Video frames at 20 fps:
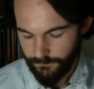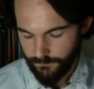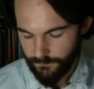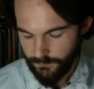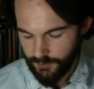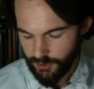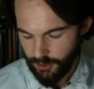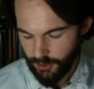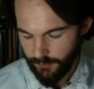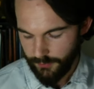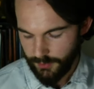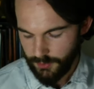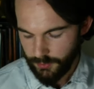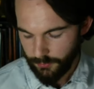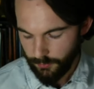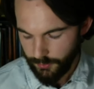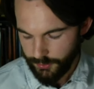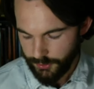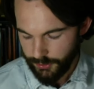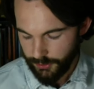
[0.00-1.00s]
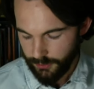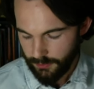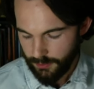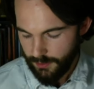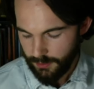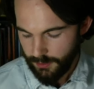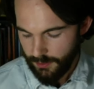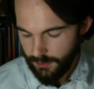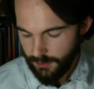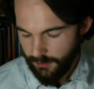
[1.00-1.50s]
during the torture
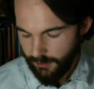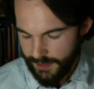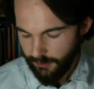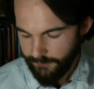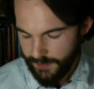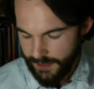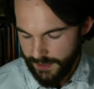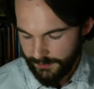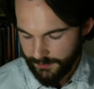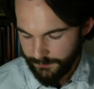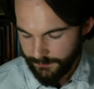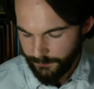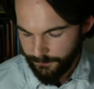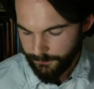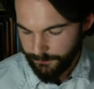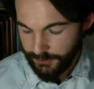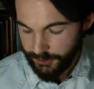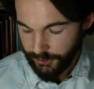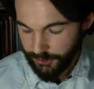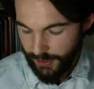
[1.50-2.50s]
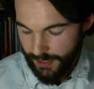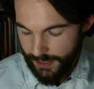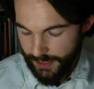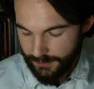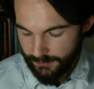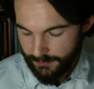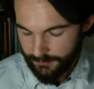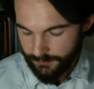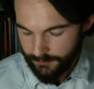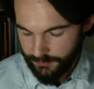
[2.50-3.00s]
of being
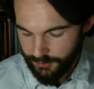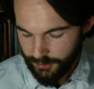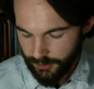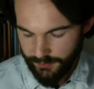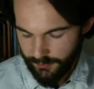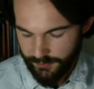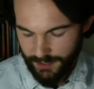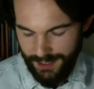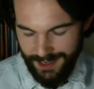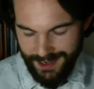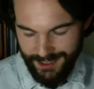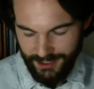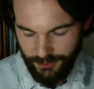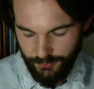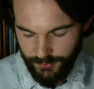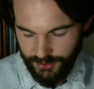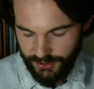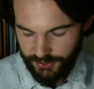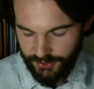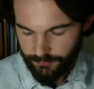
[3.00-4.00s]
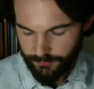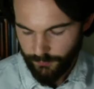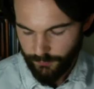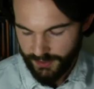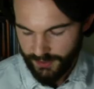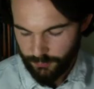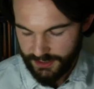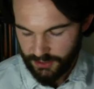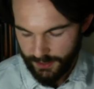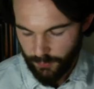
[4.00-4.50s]
betrayed, during the anguish when
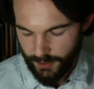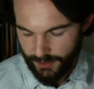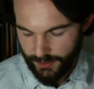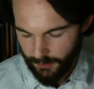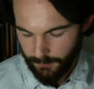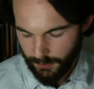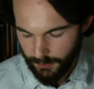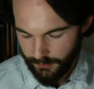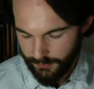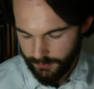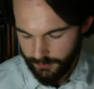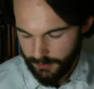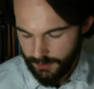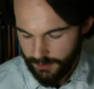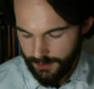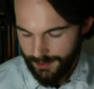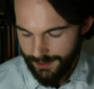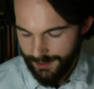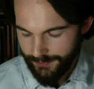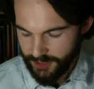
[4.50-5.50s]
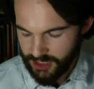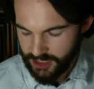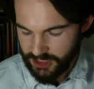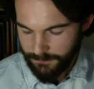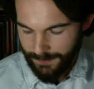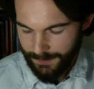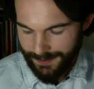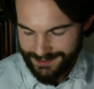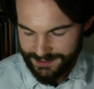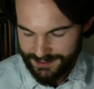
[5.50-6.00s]
he sweated blood and the
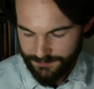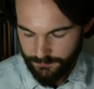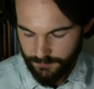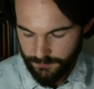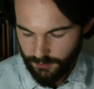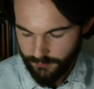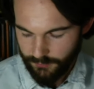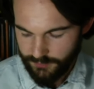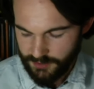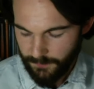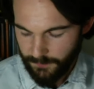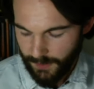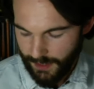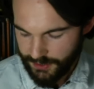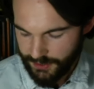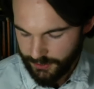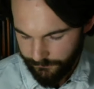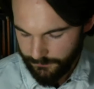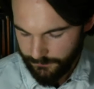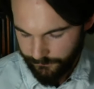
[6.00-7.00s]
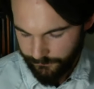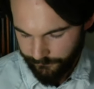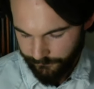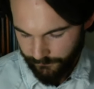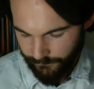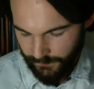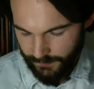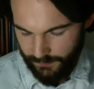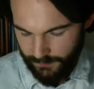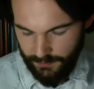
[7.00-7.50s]
spasm of his passion.
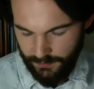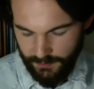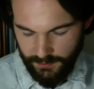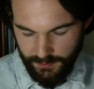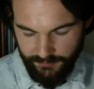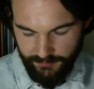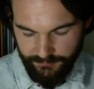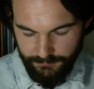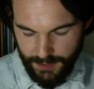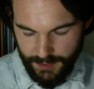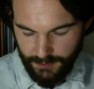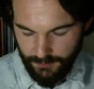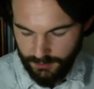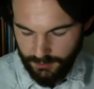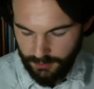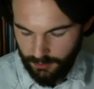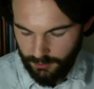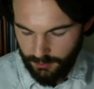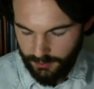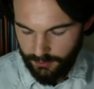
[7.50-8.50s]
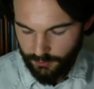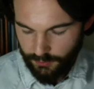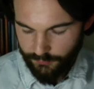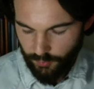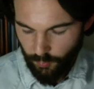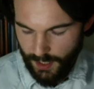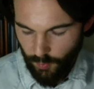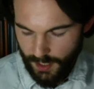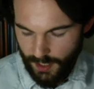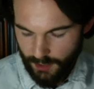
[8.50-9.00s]
If melancholy
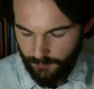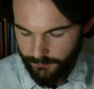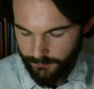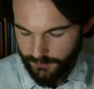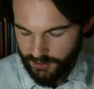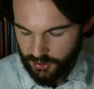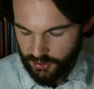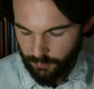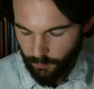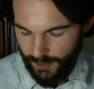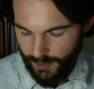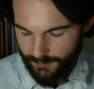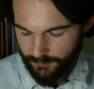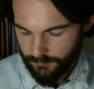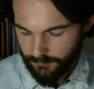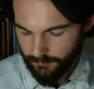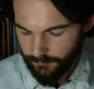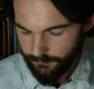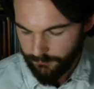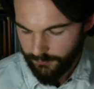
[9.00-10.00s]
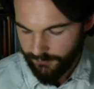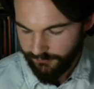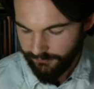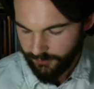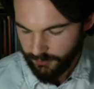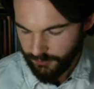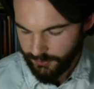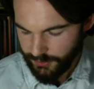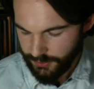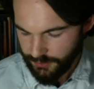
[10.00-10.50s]
overwhelmed the sweat
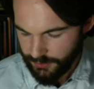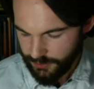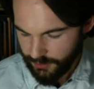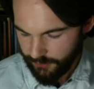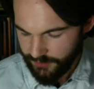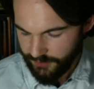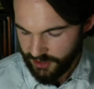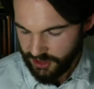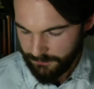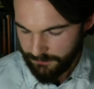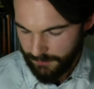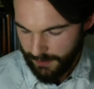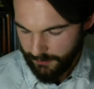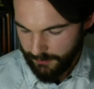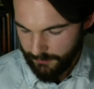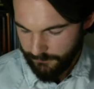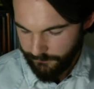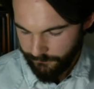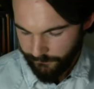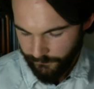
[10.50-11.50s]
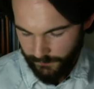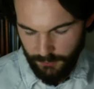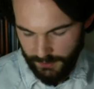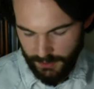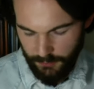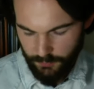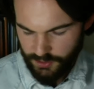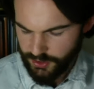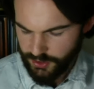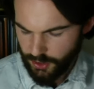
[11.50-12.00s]
refulgence of his smile,
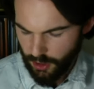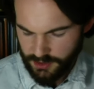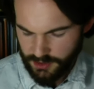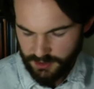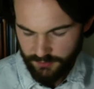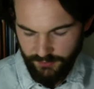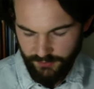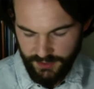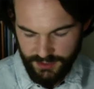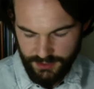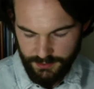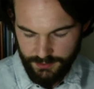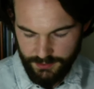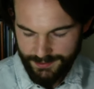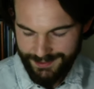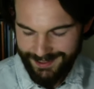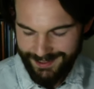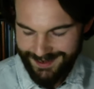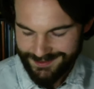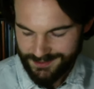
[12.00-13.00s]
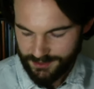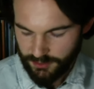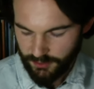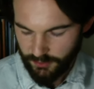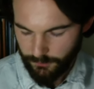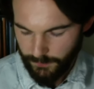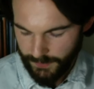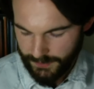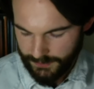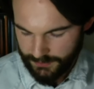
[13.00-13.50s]
it was not sufficient to cancel
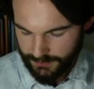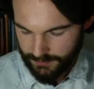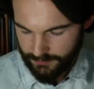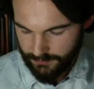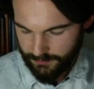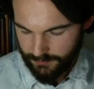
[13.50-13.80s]
the peace,